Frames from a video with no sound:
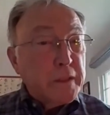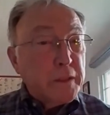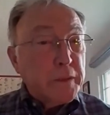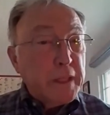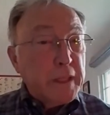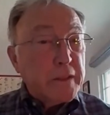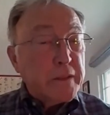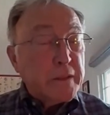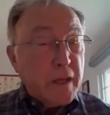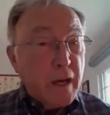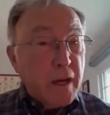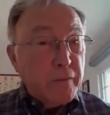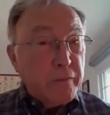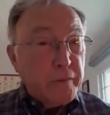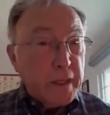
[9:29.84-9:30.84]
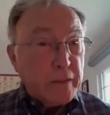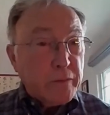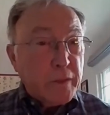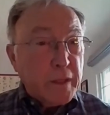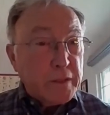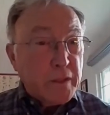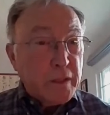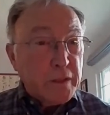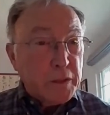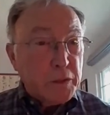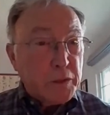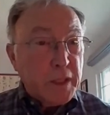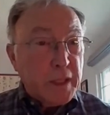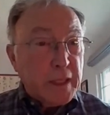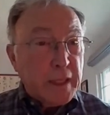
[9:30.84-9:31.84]
doing is conflict
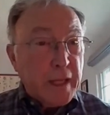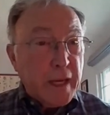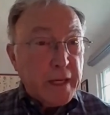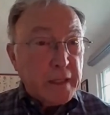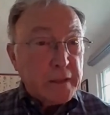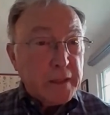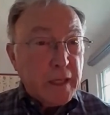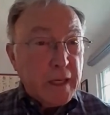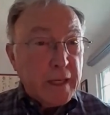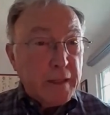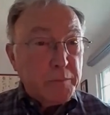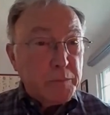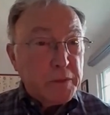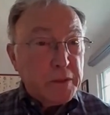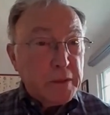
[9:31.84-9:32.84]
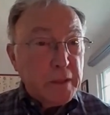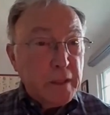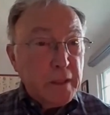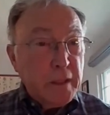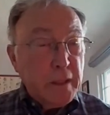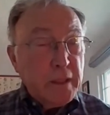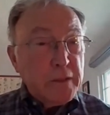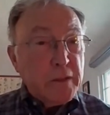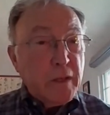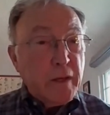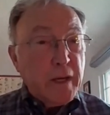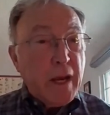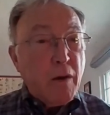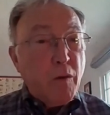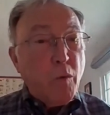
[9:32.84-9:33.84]
resolution a lot of times. So
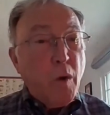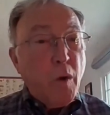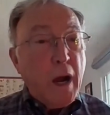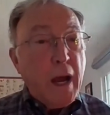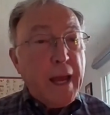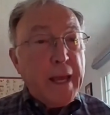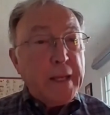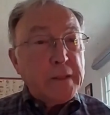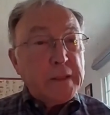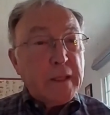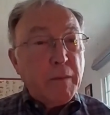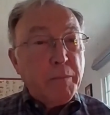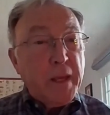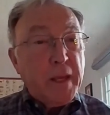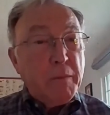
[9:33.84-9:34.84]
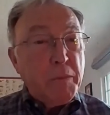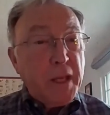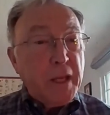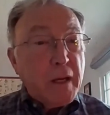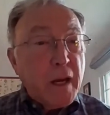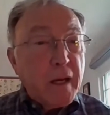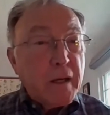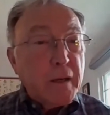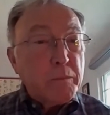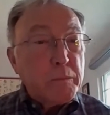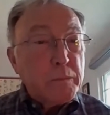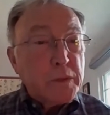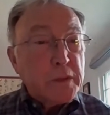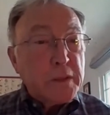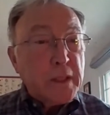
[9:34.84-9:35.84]
now why something
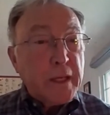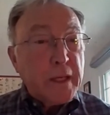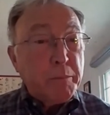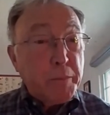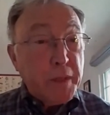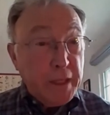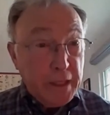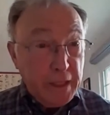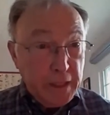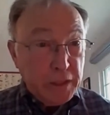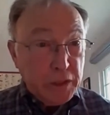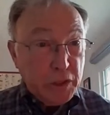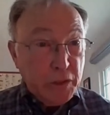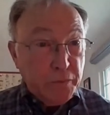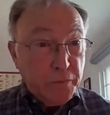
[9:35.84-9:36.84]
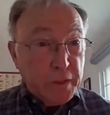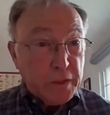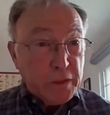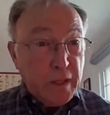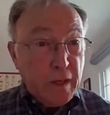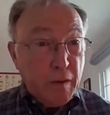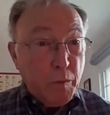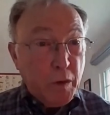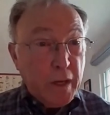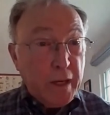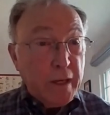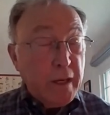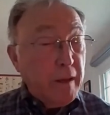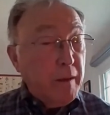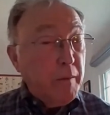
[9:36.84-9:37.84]
becomes a big issue for
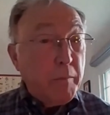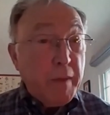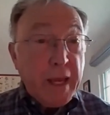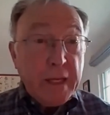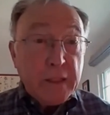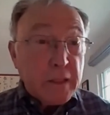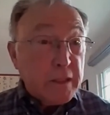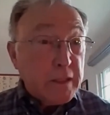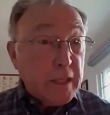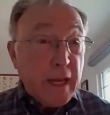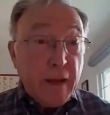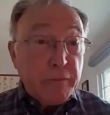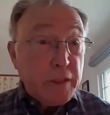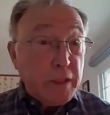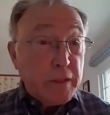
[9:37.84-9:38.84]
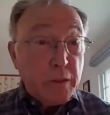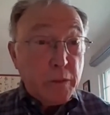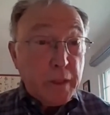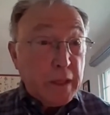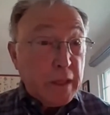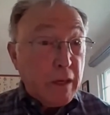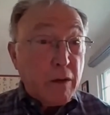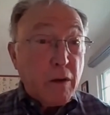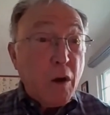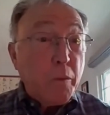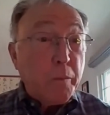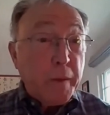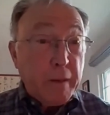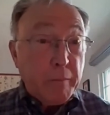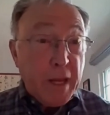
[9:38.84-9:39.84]
someone may just have to do with their
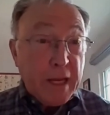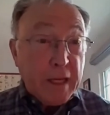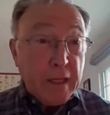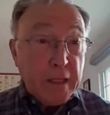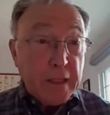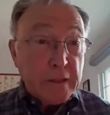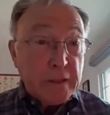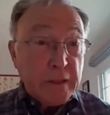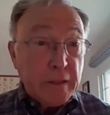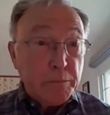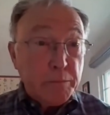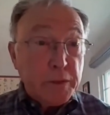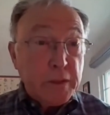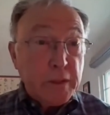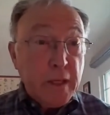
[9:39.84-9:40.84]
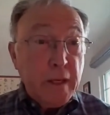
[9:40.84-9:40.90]
coping mechanisms.